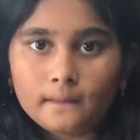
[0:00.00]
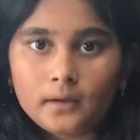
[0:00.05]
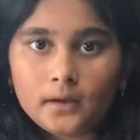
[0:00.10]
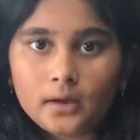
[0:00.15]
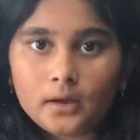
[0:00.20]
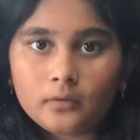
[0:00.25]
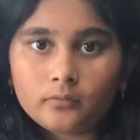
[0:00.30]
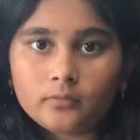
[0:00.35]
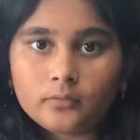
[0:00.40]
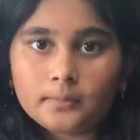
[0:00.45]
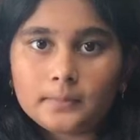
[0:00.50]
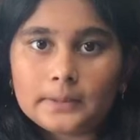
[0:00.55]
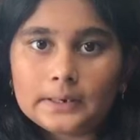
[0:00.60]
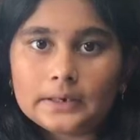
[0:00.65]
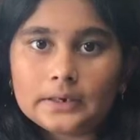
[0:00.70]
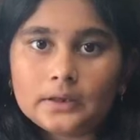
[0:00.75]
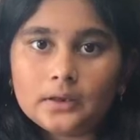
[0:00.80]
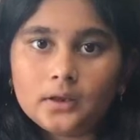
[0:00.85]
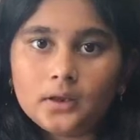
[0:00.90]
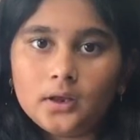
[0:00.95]
Hi
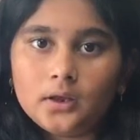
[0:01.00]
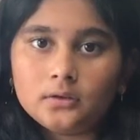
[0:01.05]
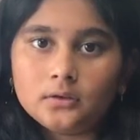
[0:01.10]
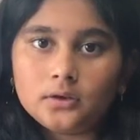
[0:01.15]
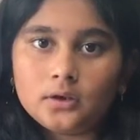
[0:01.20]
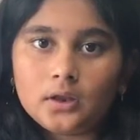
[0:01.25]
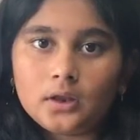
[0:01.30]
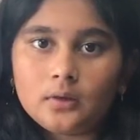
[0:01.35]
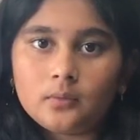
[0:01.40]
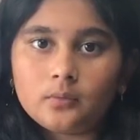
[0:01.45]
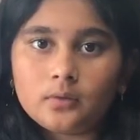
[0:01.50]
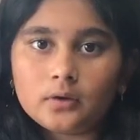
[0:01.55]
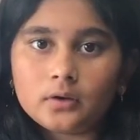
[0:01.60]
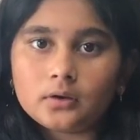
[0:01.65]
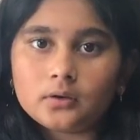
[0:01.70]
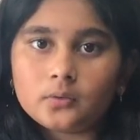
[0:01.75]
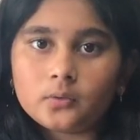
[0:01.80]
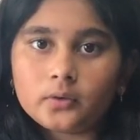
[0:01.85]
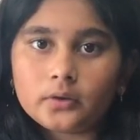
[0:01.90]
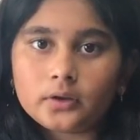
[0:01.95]
everybody, today we are
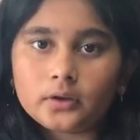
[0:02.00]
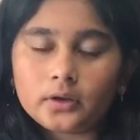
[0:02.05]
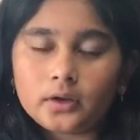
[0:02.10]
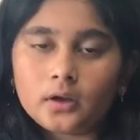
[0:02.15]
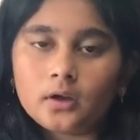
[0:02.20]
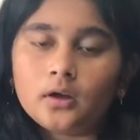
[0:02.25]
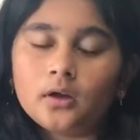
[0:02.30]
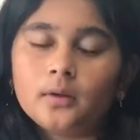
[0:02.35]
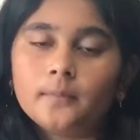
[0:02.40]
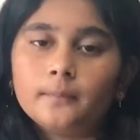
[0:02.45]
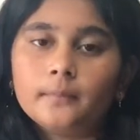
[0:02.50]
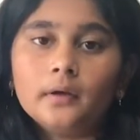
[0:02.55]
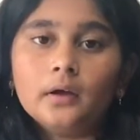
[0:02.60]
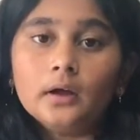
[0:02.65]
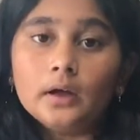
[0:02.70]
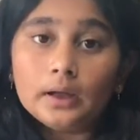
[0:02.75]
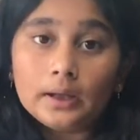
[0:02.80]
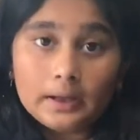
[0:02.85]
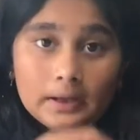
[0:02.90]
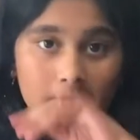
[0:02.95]
doing
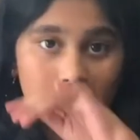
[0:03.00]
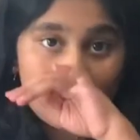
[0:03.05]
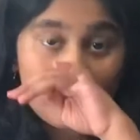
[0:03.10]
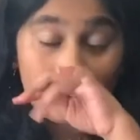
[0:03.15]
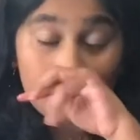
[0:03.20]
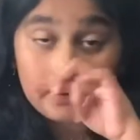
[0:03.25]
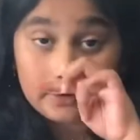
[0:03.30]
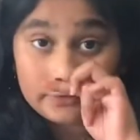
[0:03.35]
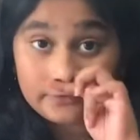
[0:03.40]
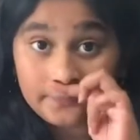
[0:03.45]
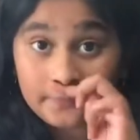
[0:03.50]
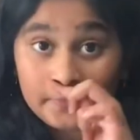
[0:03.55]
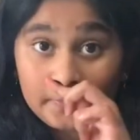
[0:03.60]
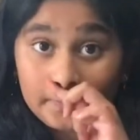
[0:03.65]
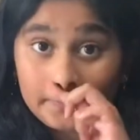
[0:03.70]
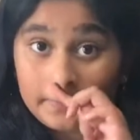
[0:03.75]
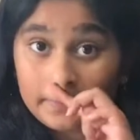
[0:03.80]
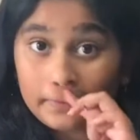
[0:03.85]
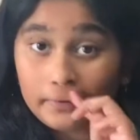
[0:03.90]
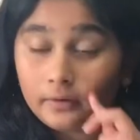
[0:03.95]
a pepper
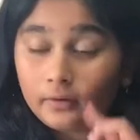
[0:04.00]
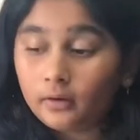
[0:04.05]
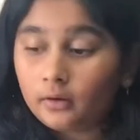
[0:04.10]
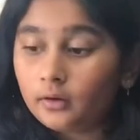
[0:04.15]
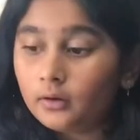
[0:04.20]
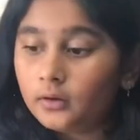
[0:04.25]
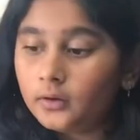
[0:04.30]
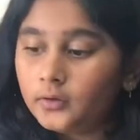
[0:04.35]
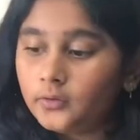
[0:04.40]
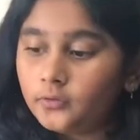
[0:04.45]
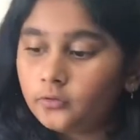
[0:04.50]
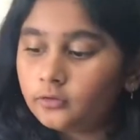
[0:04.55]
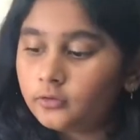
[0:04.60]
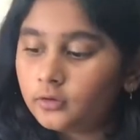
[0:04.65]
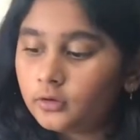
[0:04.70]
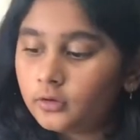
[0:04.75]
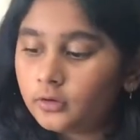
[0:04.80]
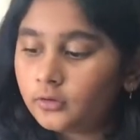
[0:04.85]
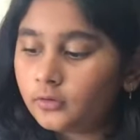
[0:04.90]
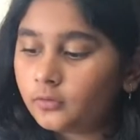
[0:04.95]
experiment.
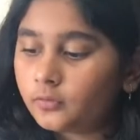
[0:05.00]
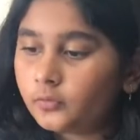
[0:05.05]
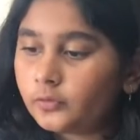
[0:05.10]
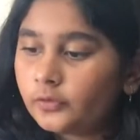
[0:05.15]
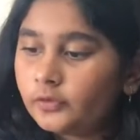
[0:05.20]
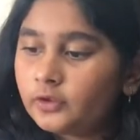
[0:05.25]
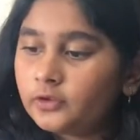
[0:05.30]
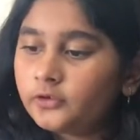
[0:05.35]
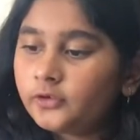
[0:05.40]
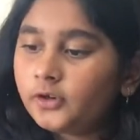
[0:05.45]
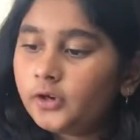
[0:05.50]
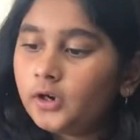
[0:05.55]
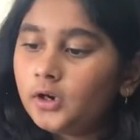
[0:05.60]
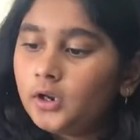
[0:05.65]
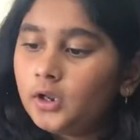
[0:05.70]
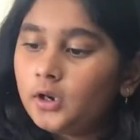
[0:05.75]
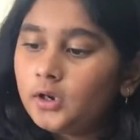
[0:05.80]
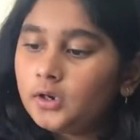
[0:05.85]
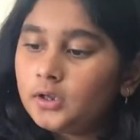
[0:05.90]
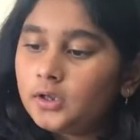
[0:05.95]
So the things you're gonna
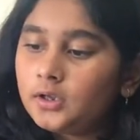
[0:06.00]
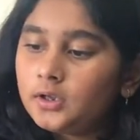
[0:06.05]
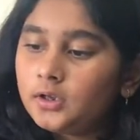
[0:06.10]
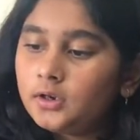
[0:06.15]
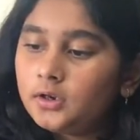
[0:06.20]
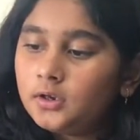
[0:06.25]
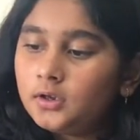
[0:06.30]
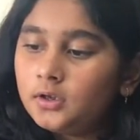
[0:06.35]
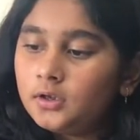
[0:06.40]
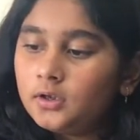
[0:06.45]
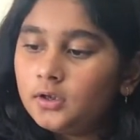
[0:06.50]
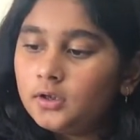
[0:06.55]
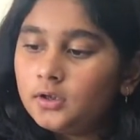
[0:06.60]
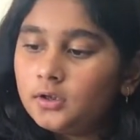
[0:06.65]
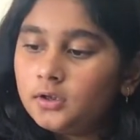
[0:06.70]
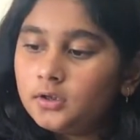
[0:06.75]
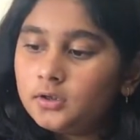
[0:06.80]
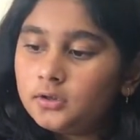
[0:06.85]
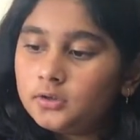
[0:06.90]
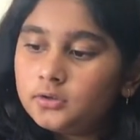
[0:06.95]
need
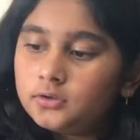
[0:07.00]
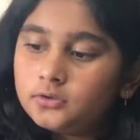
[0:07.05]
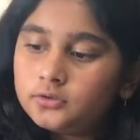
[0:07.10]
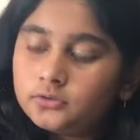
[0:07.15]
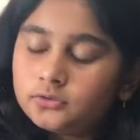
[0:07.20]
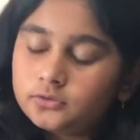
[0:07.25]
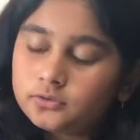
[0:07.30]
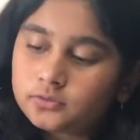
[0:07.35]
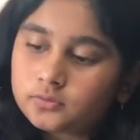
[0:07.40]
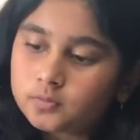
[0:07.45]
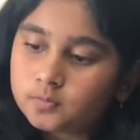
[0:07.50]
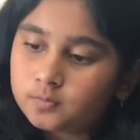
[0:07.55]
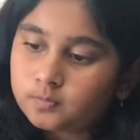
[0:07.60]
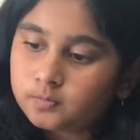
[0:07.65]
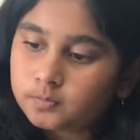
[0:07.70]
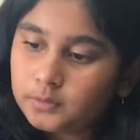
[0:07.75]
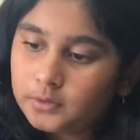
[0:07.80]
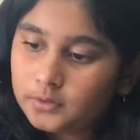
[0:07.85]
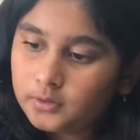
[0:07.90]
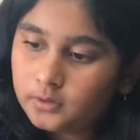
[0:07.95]
is
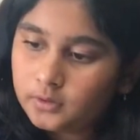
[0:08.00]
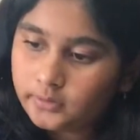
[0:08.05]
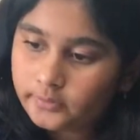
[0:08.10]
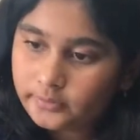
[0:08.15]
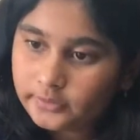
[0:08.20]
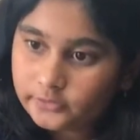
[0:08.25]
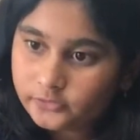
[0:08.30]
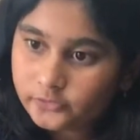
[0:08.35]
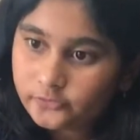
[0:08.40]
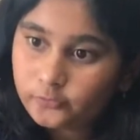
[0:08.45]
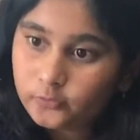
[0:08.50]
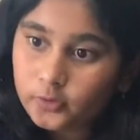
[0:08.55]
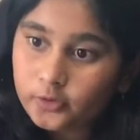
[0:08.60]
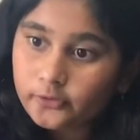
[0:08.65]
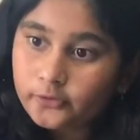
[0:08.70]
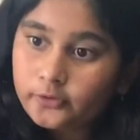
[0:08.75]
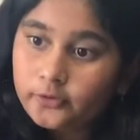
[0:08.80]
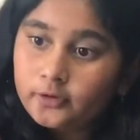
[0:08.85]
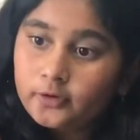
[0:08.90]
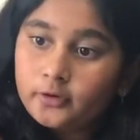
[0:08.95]
a glass of
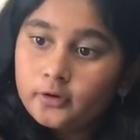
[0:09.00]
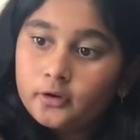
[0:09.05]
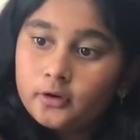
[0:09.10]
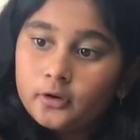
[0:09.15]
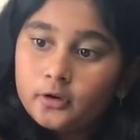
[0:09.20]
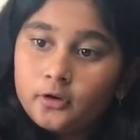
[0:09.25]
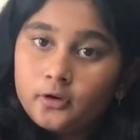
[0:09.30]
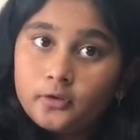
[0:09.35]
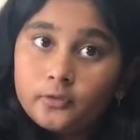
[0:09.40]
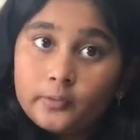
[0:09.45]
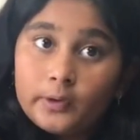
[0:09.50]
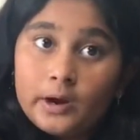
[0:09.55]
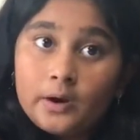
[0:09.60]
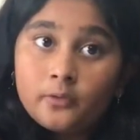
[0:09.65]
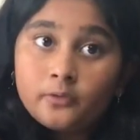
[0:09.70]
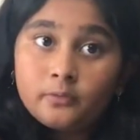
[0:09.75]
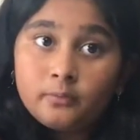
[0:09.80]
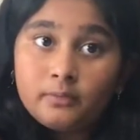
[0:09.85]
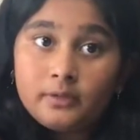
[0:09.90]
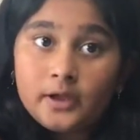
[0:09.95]
water,
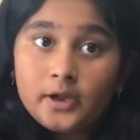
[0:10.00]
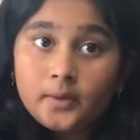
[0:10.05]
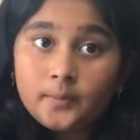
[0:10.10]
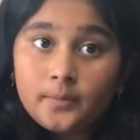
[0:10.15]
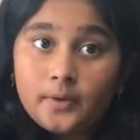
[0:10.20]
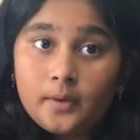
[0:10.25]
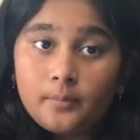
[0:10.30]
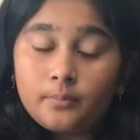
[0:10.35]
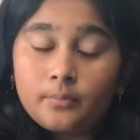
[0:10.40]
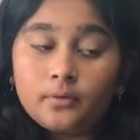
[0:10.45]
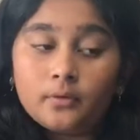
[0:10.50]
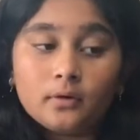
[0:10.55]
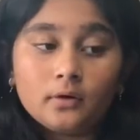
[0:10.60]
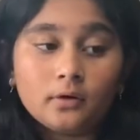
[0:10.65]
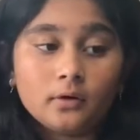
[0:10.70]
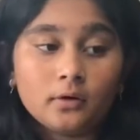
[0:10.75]
ground black pepper,